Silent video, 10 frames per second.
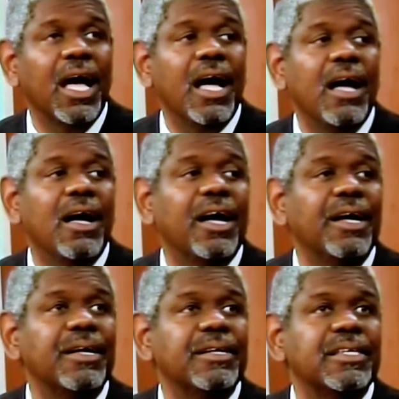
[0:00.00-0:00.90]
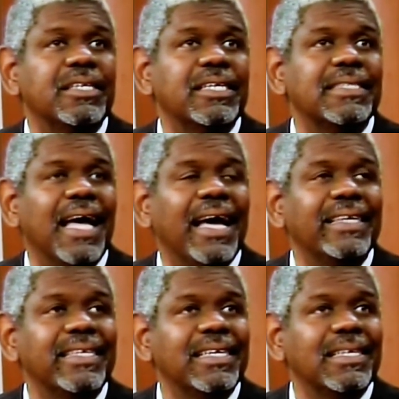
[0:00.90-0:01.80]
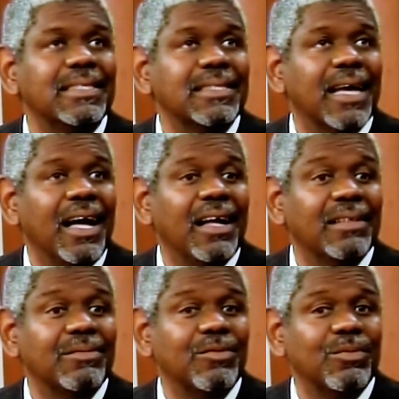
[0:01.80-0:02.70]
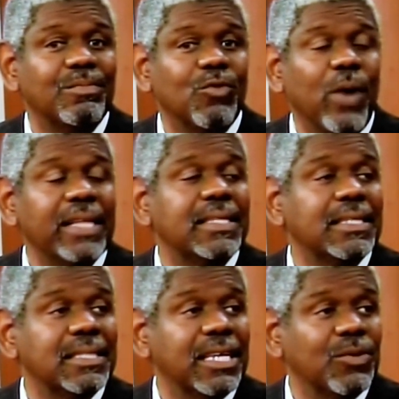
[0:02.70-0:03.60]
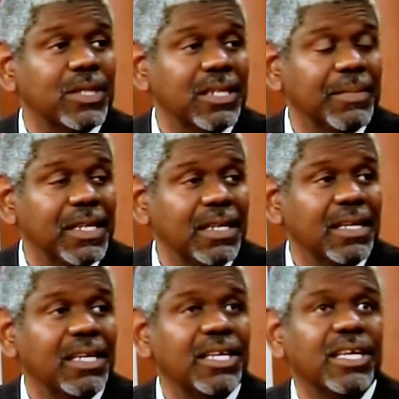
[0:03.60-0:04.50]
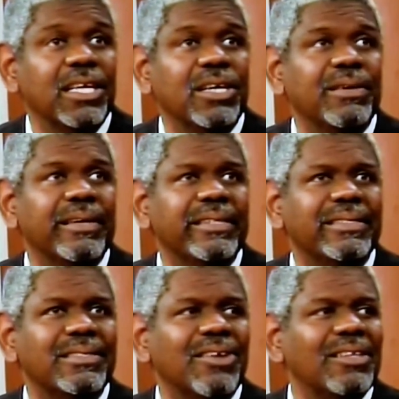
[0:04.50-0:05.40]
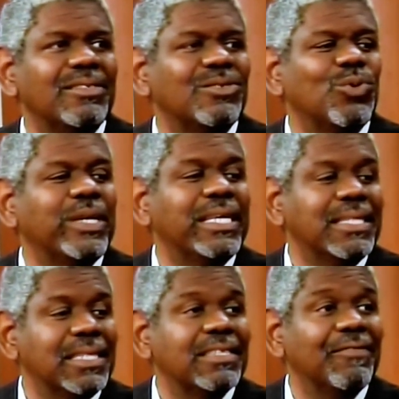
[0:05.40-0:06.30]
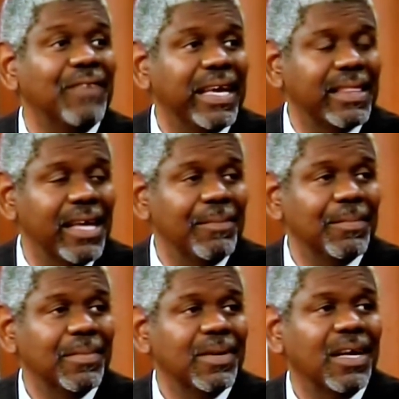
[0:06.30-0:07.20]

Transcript: Uh, these IDs are quite distinguishable. It's not so easy to fake them.